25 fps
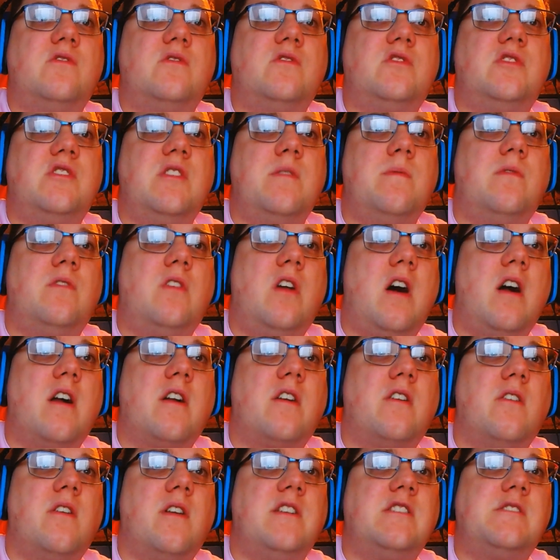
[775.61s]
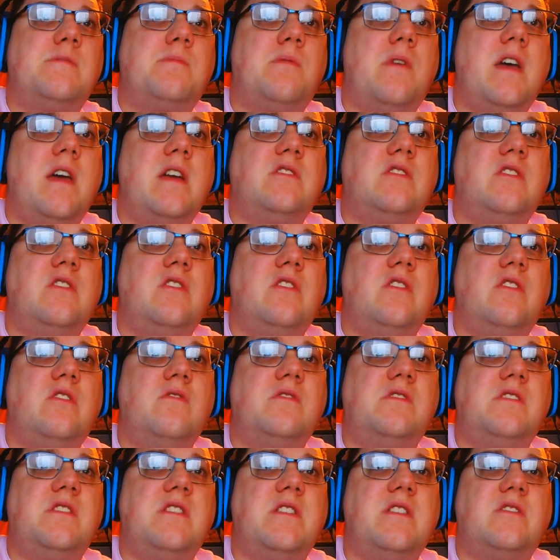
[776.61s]
gym locker and is planning to
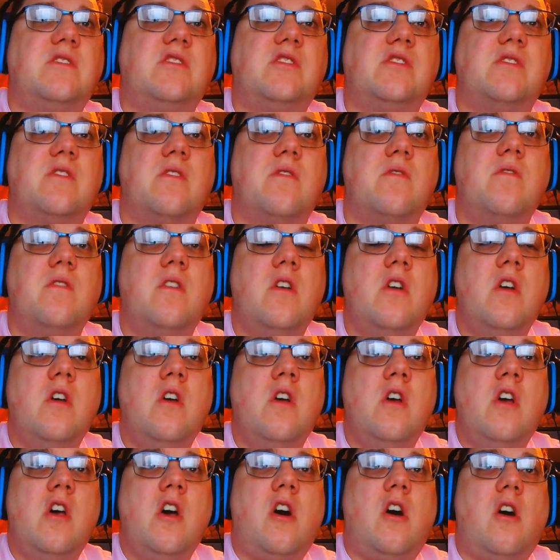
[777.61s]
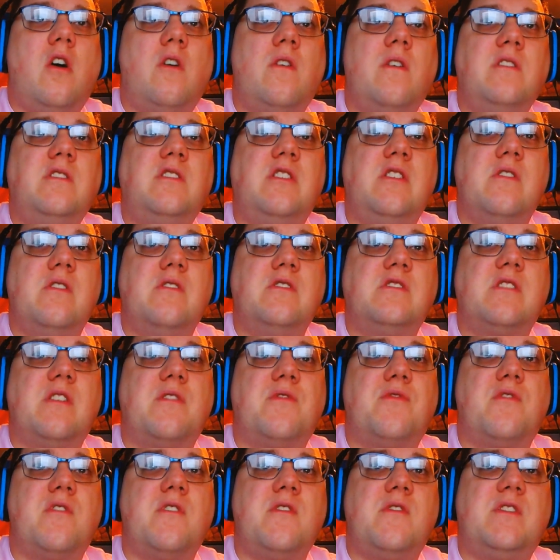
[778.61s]
using it soon, only to use a
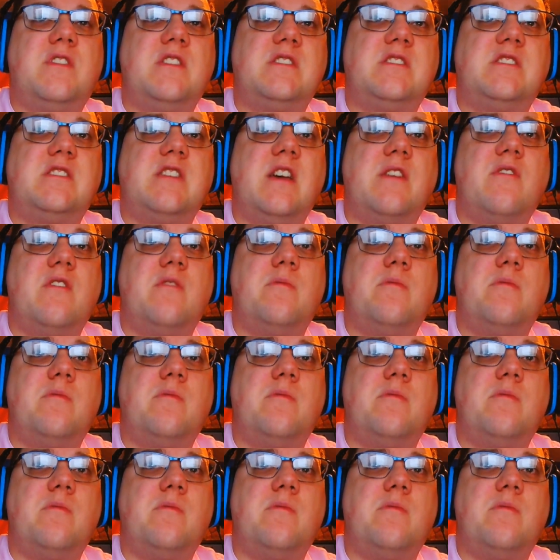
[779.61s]
.357